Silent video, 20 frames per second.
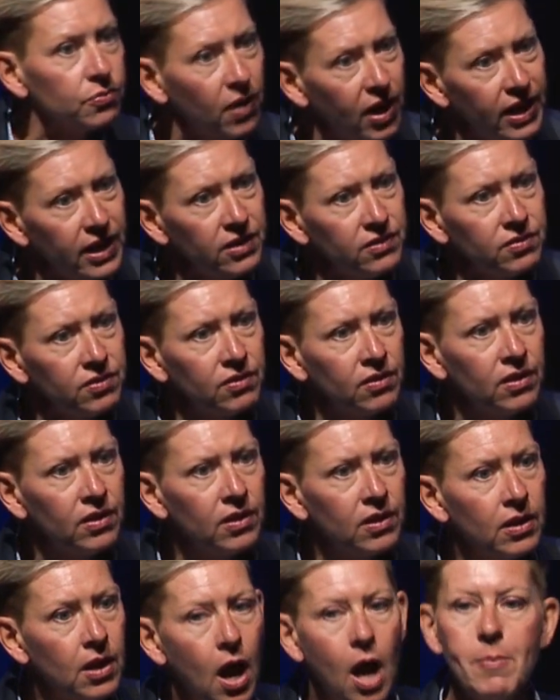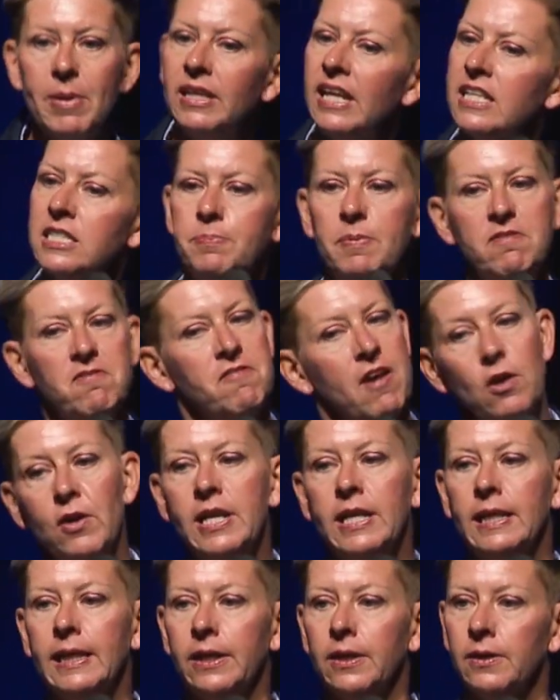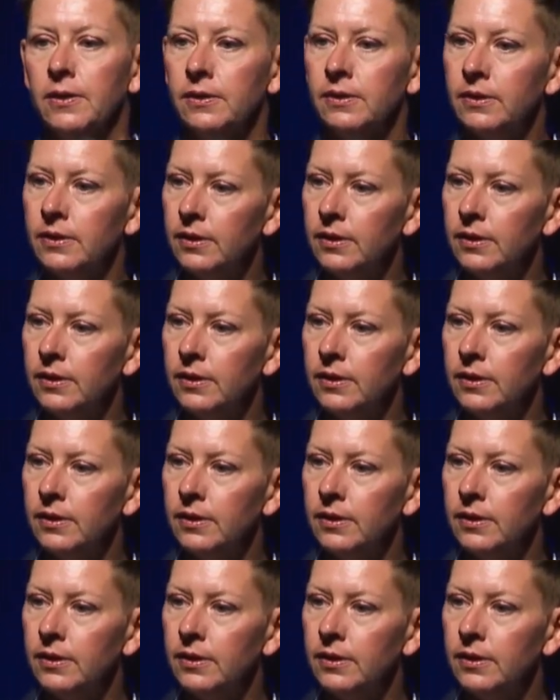right? I mean, let's be very clear.